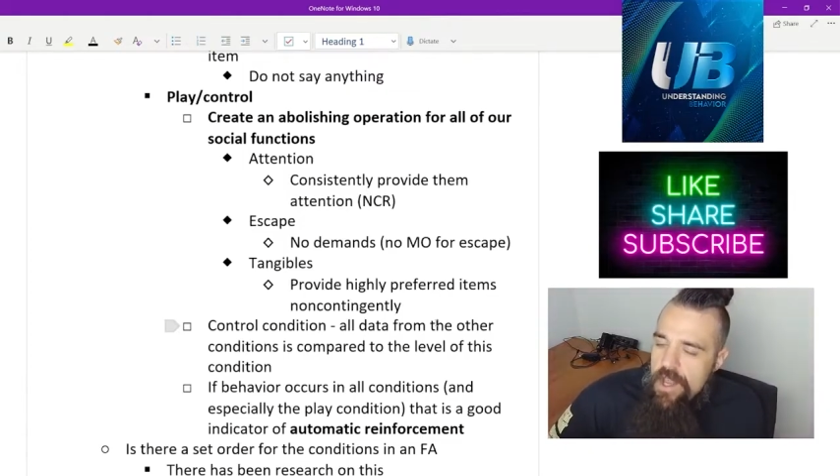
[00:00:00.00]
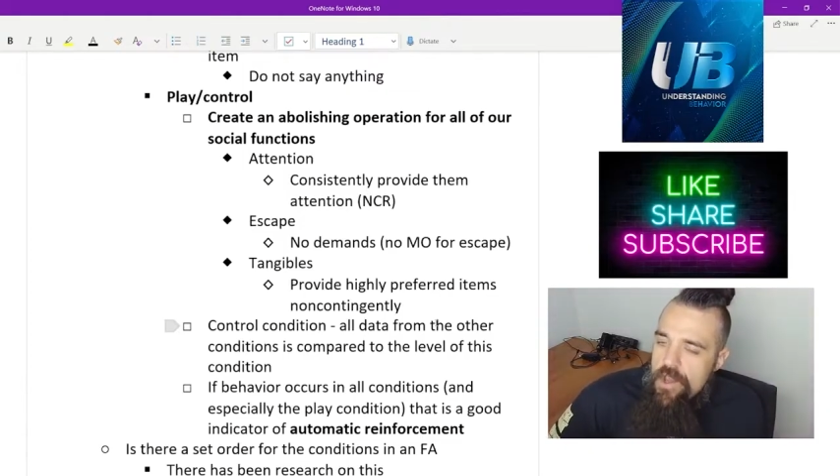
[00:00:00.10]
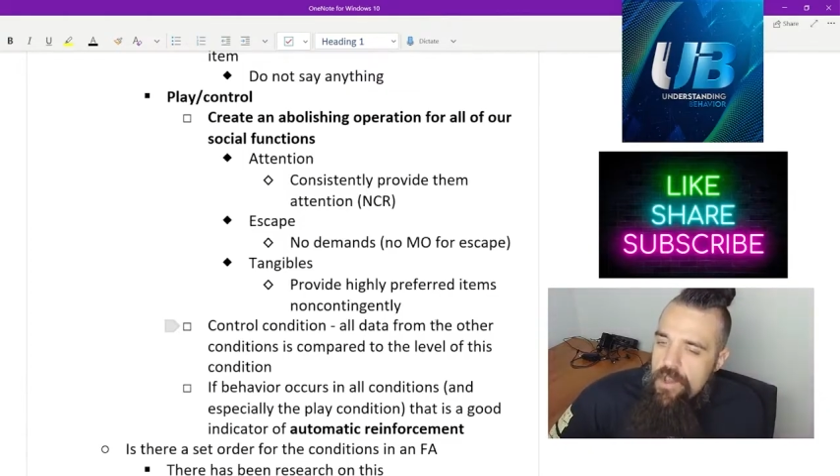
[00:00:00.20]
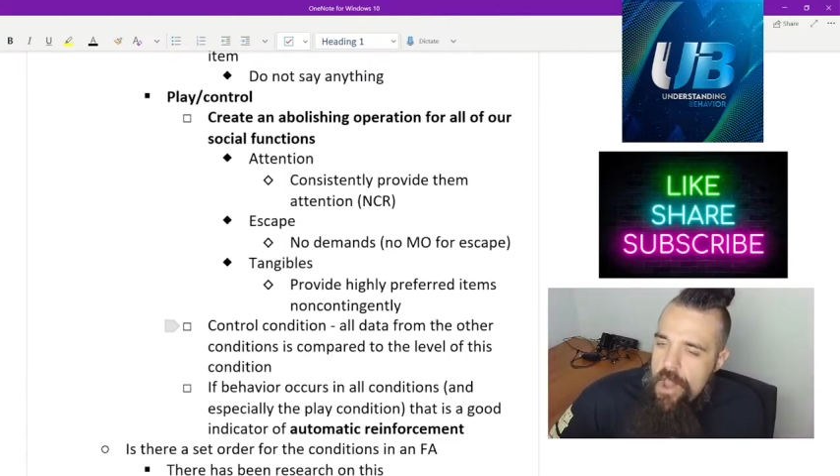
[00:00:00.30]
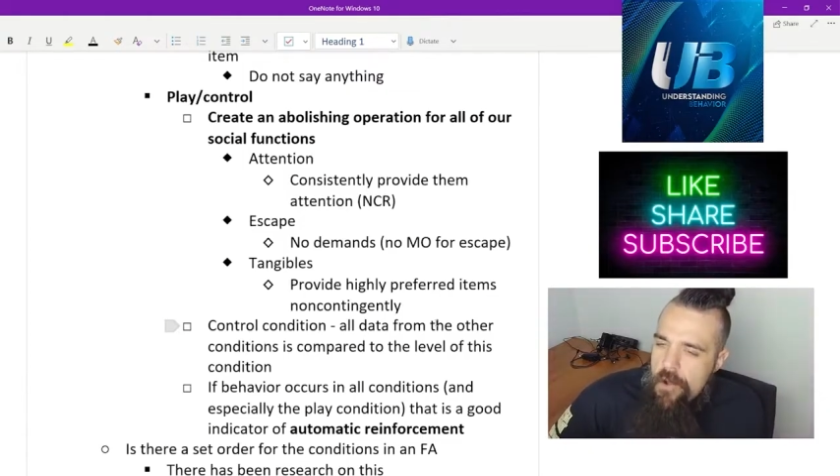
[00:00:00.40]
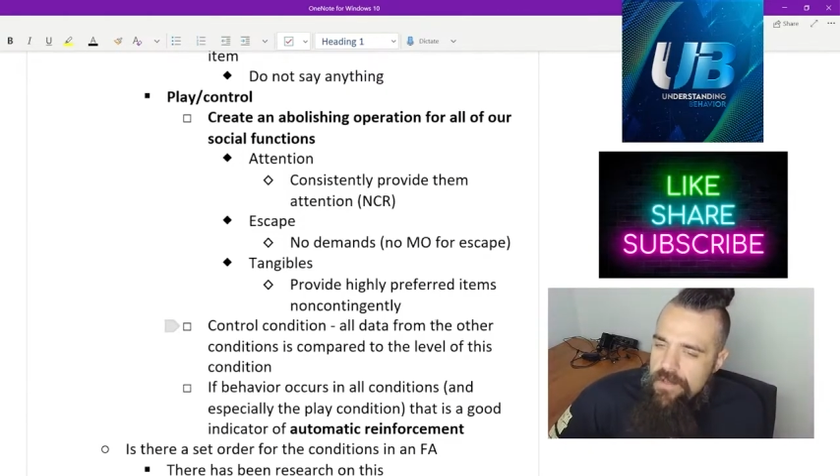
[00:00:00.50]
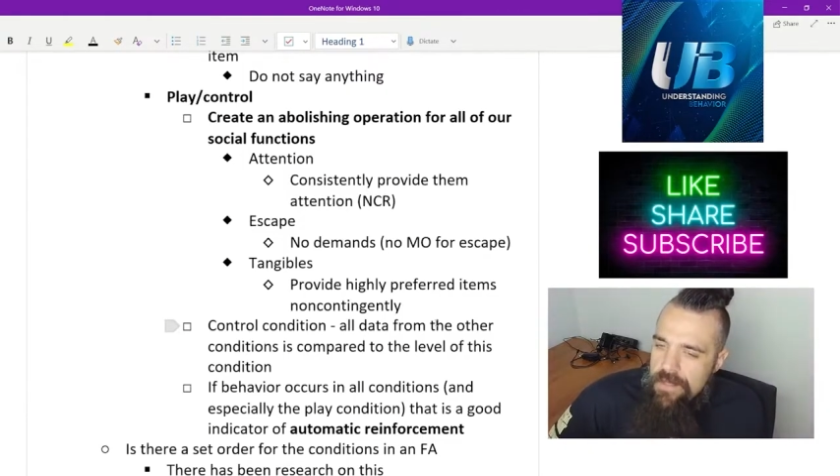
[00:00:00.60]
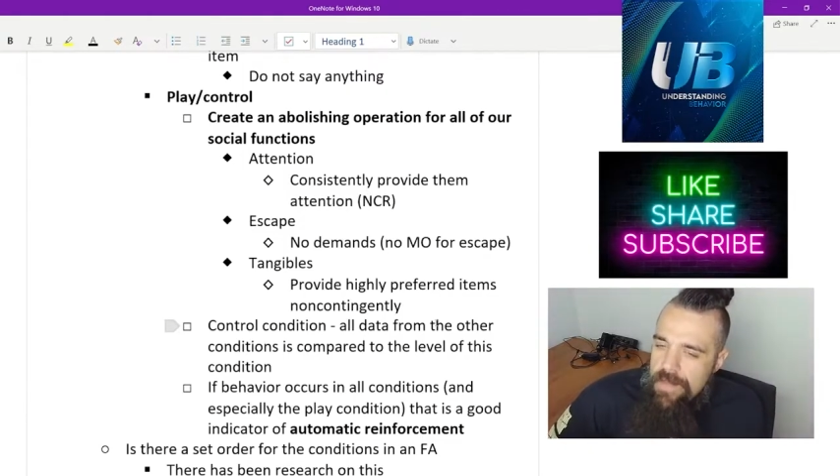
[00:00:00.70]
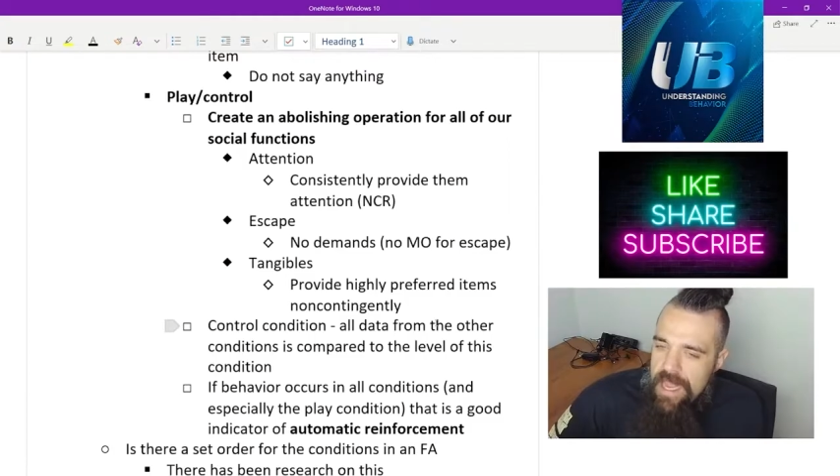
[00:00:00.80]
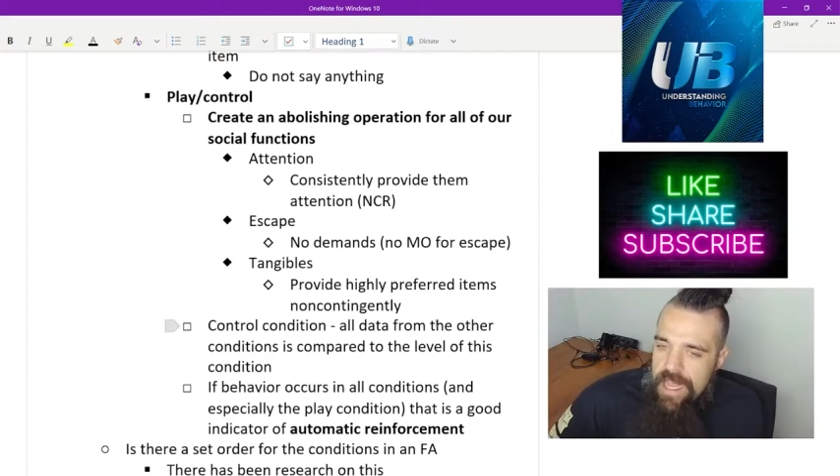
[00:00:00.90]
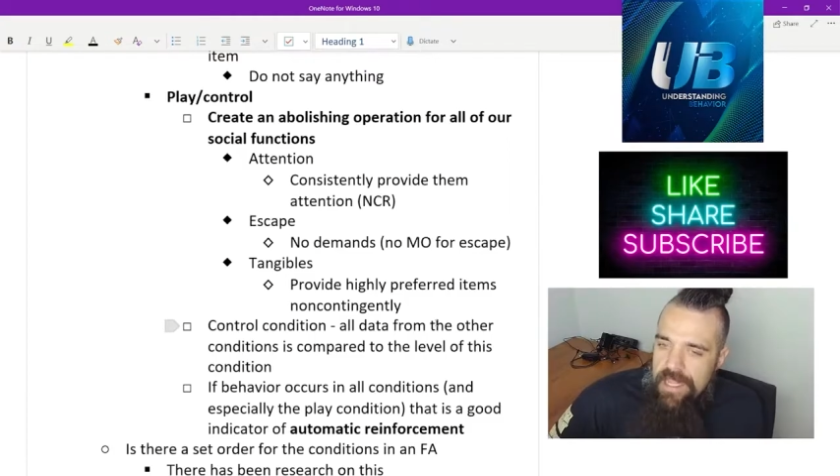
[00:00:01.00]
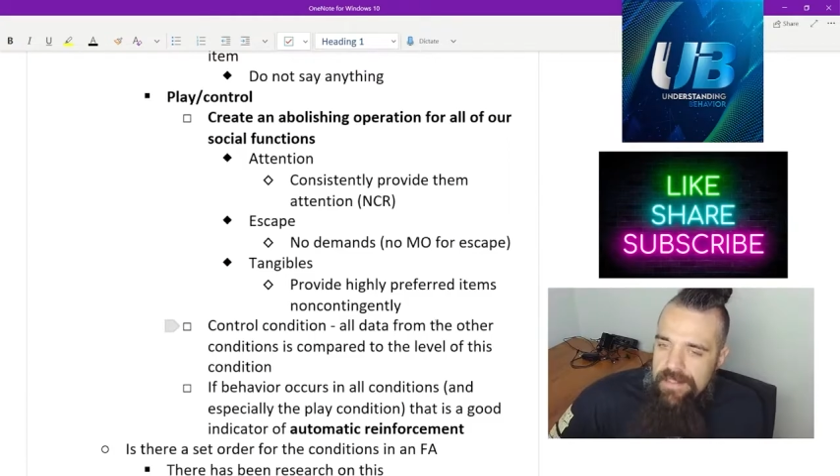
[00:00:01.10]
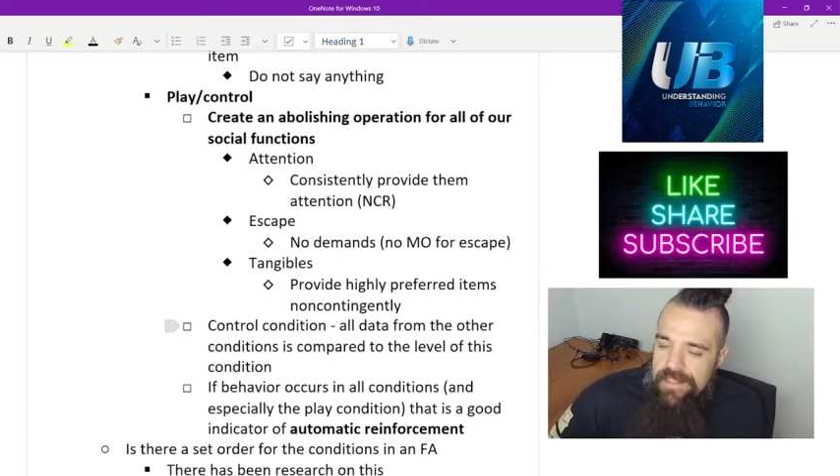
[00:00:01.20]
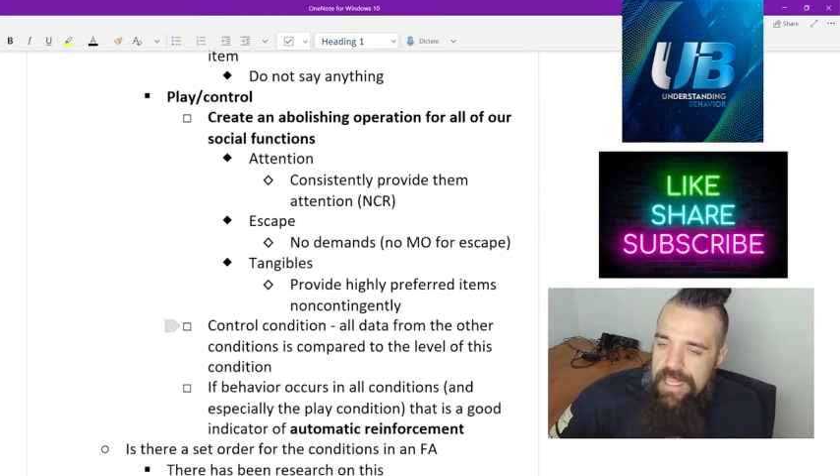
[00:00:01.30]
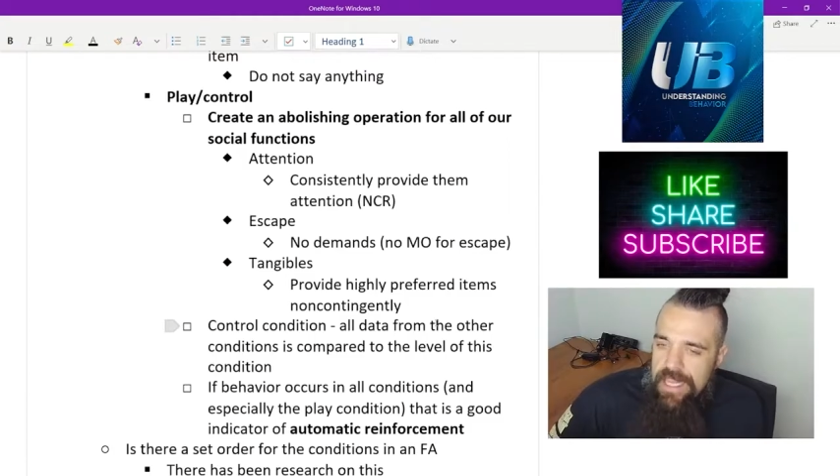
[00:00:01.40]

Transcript: no demands,